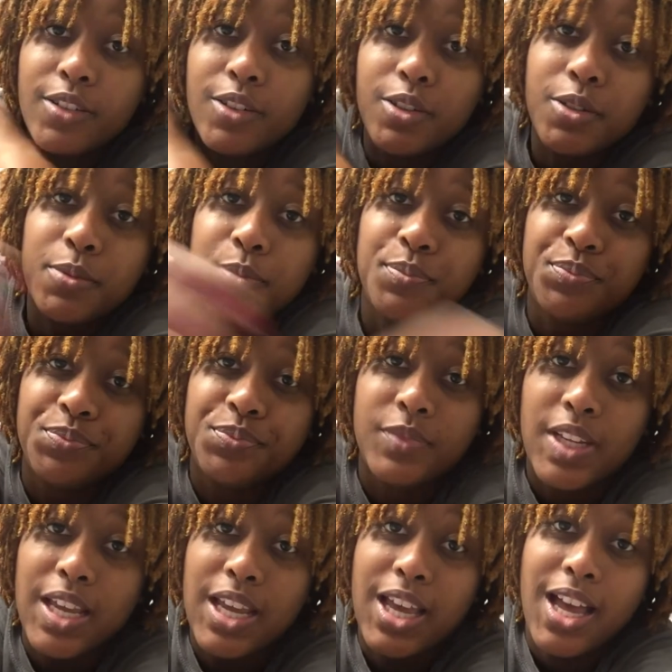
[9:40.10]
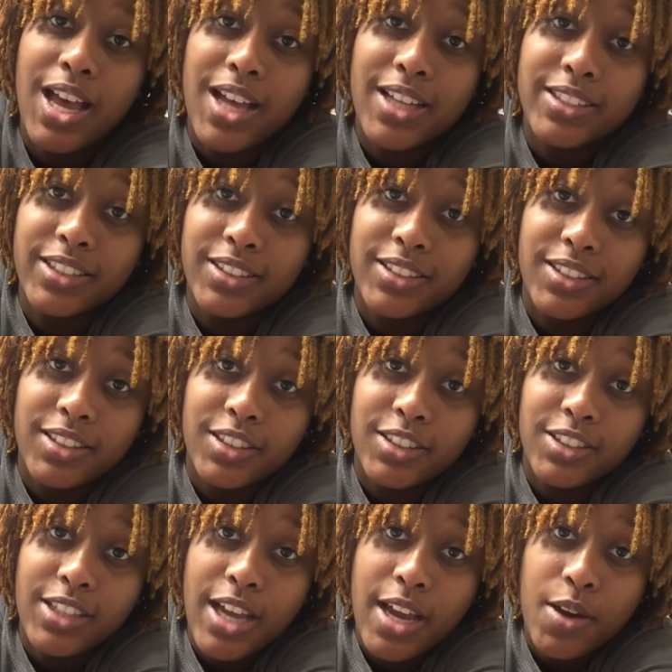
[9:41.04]
y'all. I just took
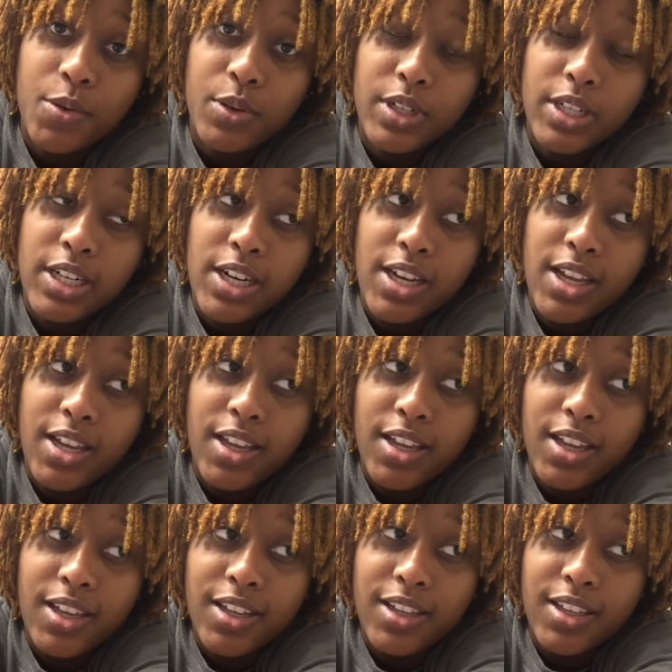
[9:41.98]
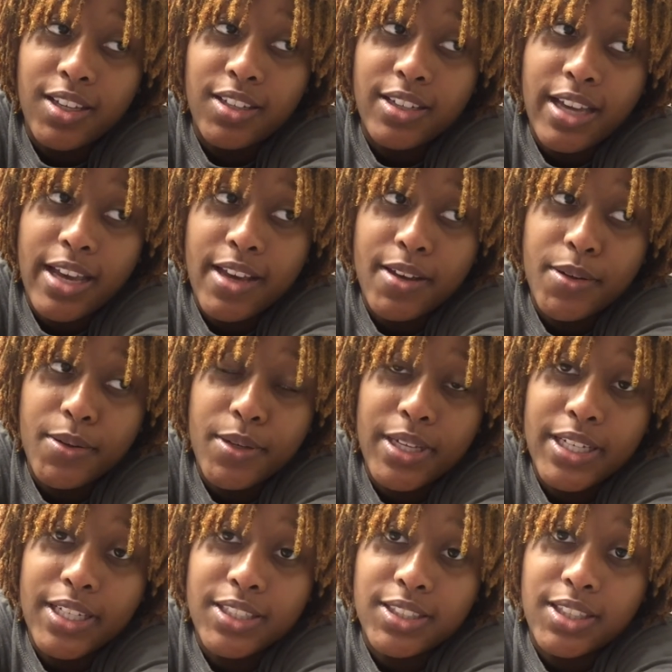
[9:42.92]
a shower. Now
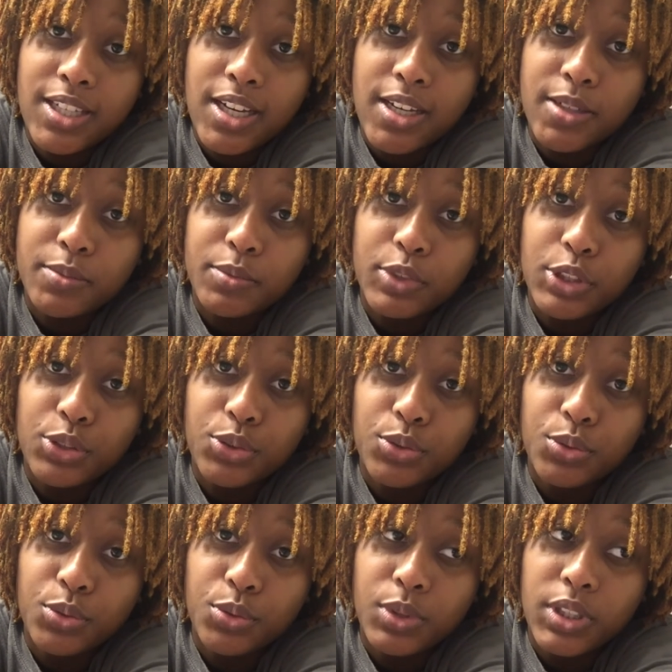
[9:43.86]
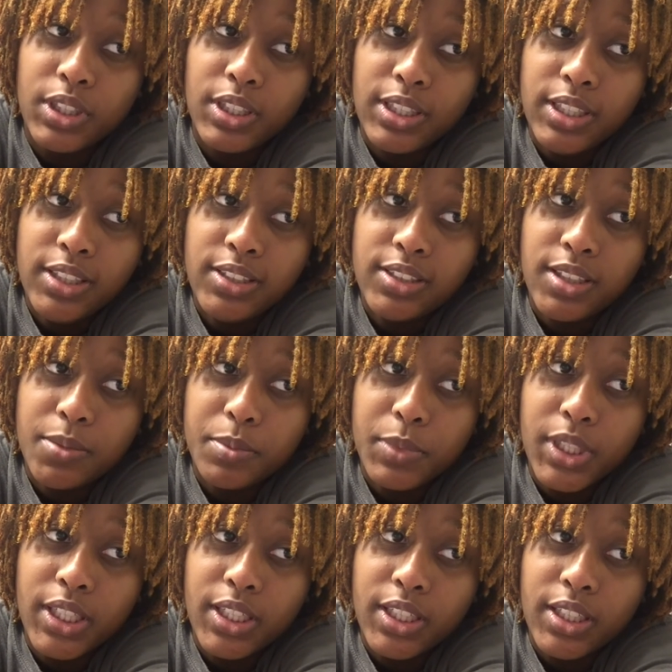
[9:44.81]
it is time to eat
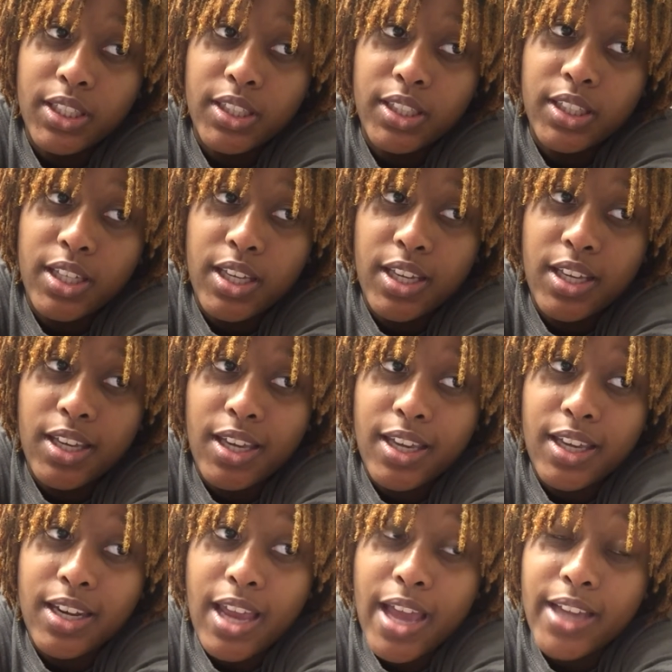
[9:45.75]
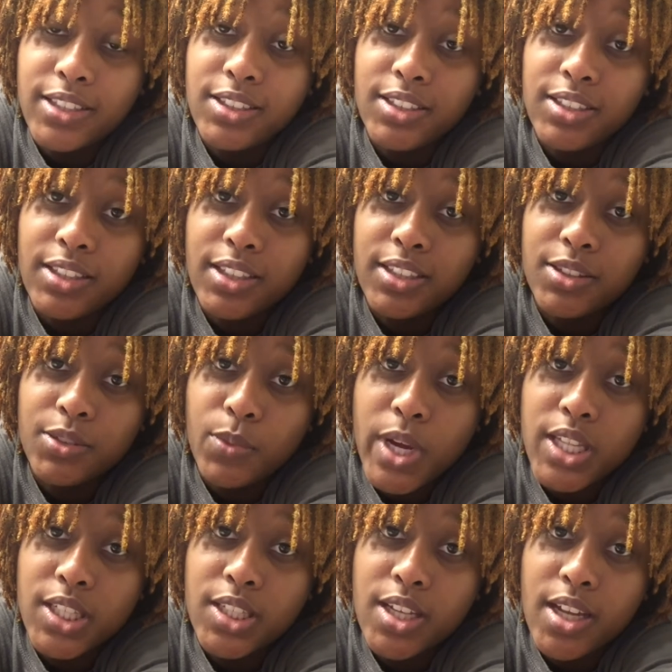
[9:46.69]
something, and actually it's
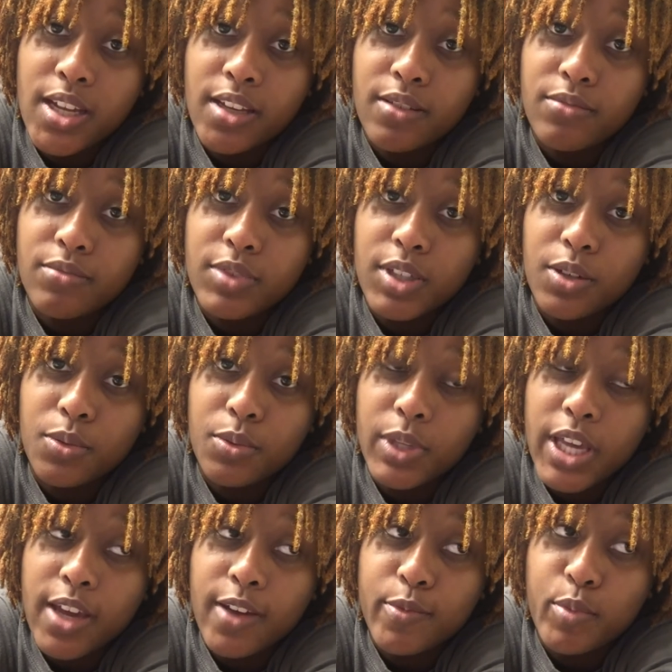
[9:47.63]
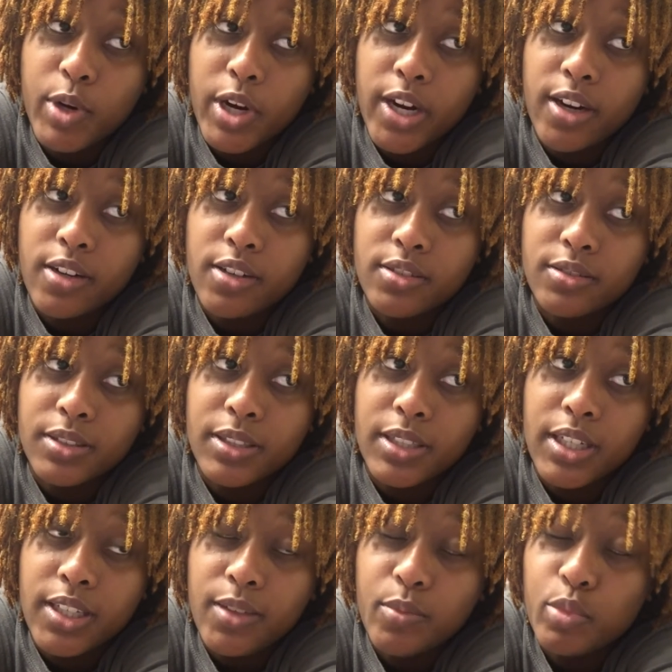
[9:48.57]
Wednesday, so we have prayer
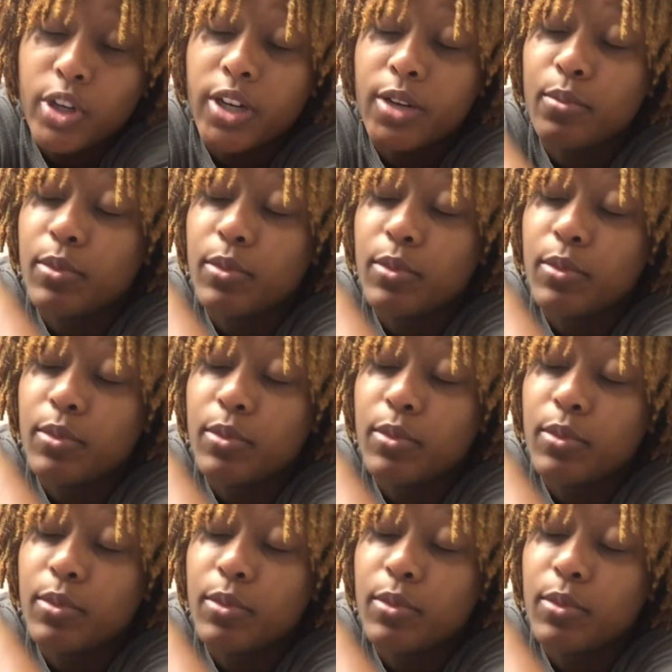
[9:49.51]
tonight, prayer